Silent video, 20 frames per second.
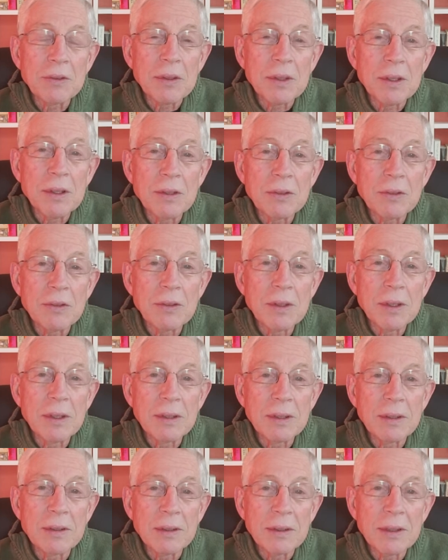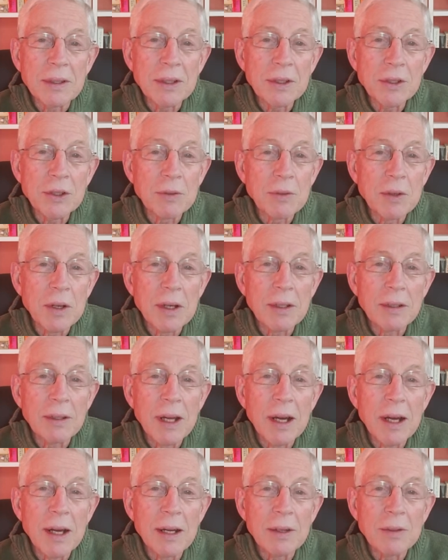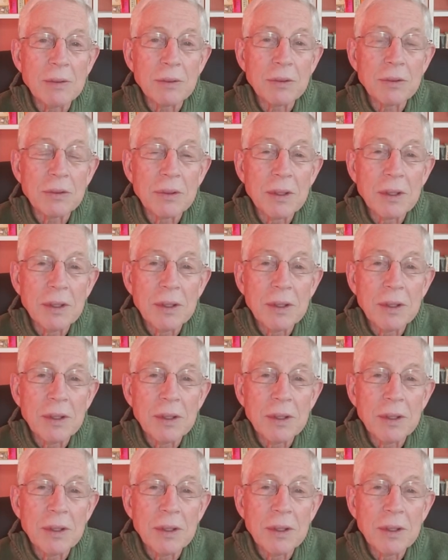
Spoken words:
that He has done in each of our lives,